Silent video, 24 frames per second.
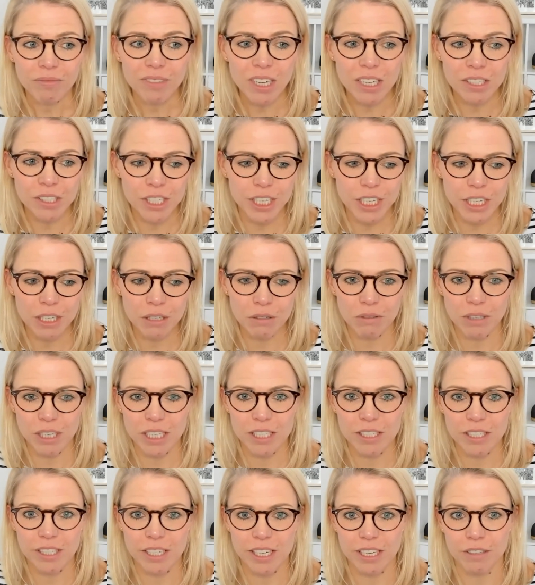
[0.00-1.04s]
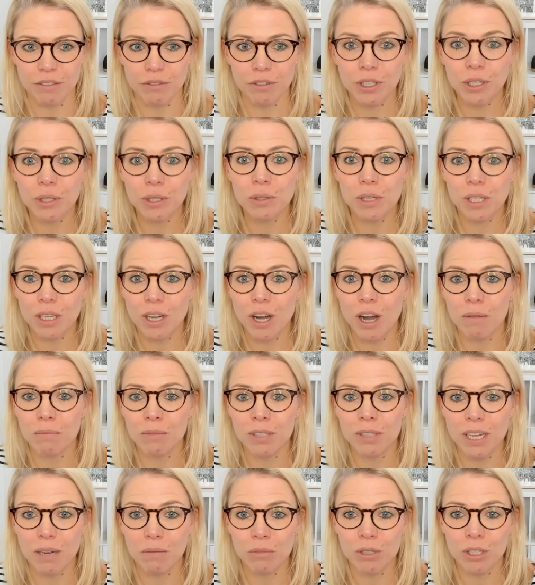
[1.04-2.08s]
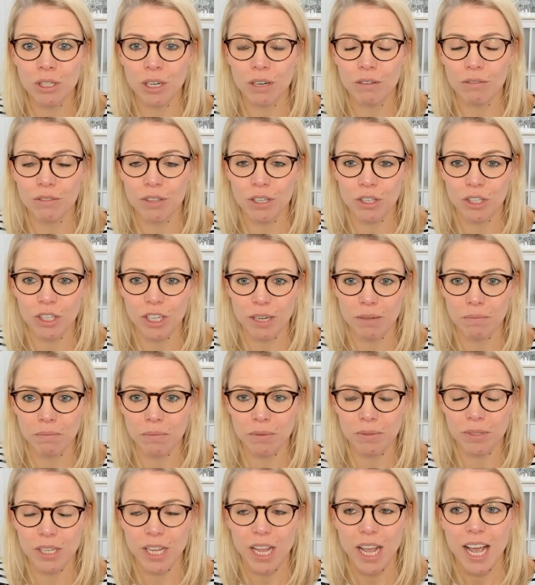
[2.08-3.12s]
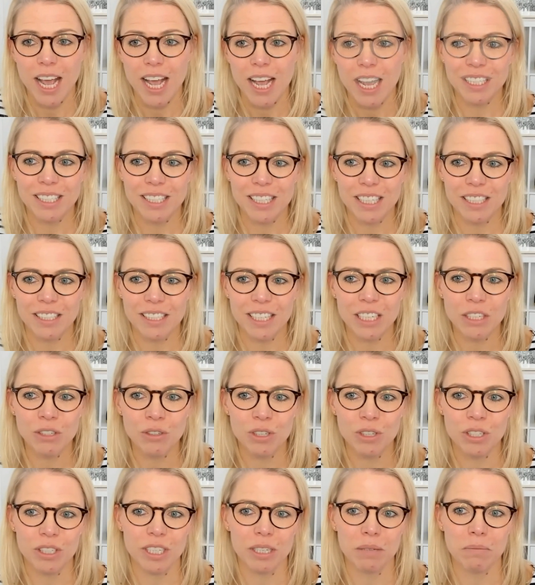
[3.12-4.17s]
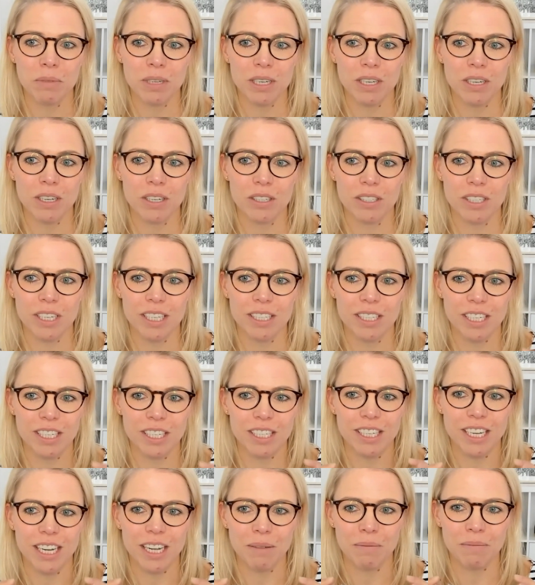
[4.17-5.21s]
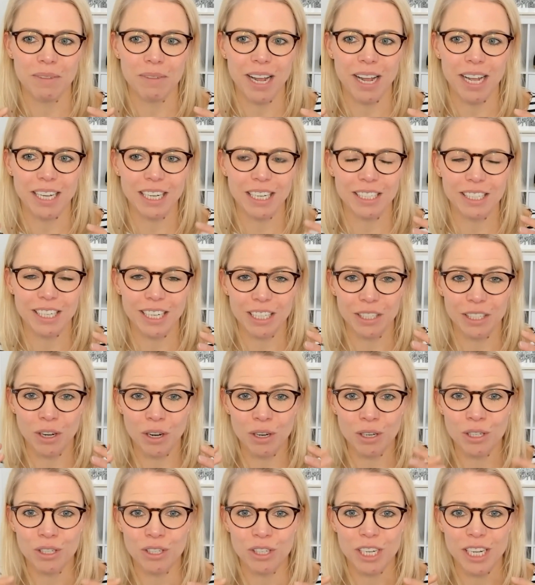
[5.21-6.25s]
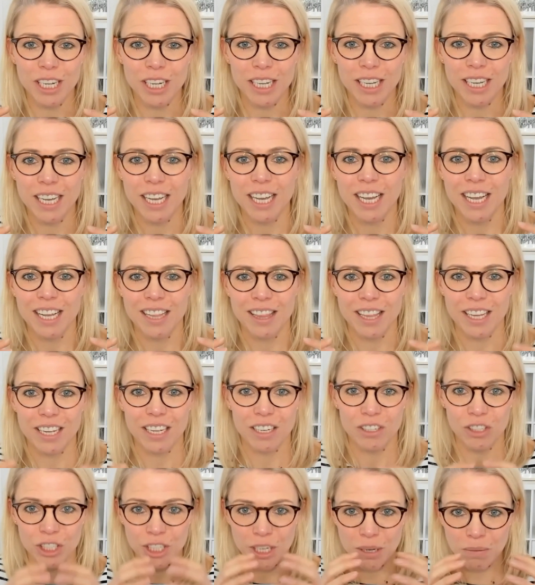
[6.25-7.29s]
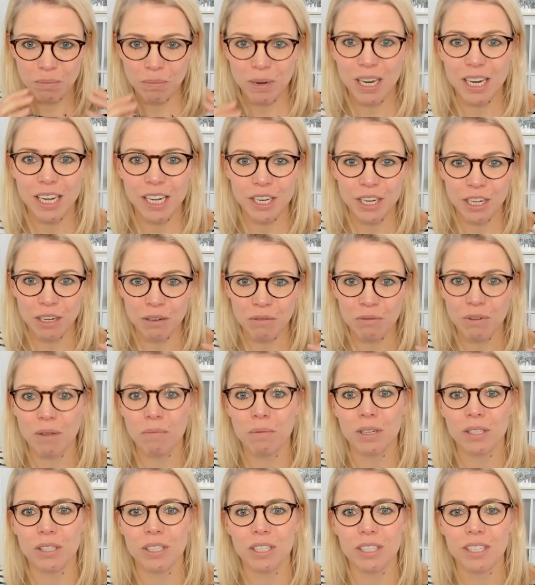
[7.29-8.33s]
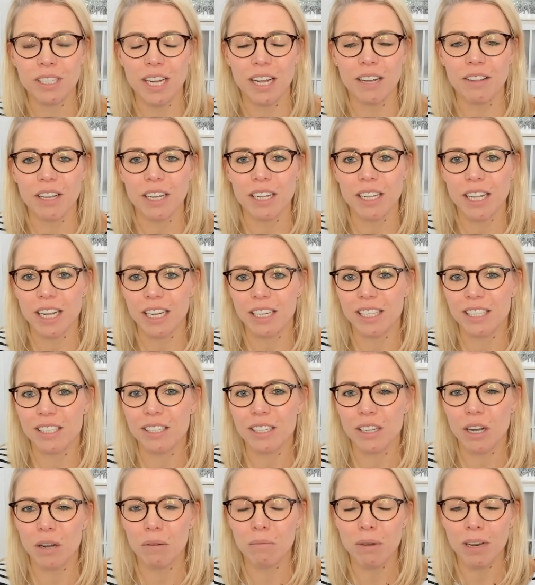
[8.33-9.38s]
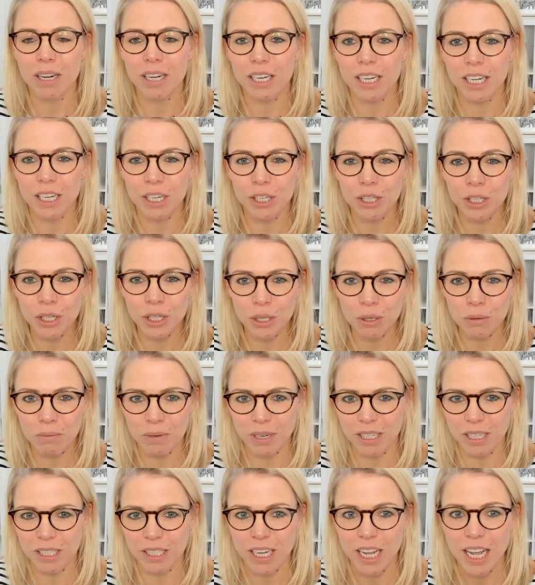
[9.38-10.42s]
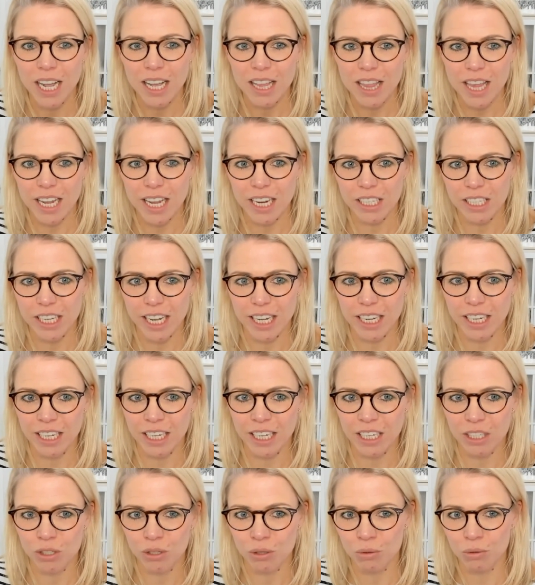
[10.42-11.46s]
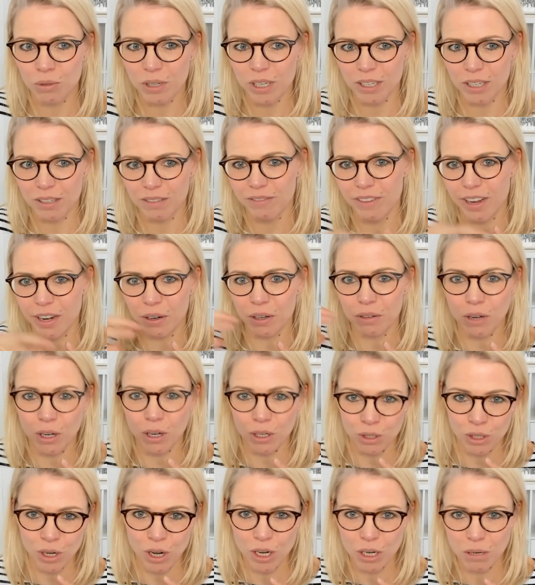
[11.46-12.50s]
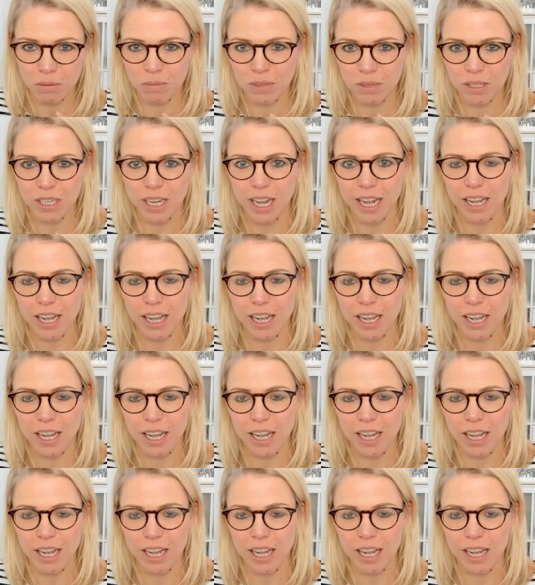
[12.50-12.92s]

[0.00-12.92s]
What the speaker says: decrease the fuel consumption of the ships. It's interesting because this is like a technology. The ship cleaning robots is nothing that is completely new, but they are taking it to a very autonomous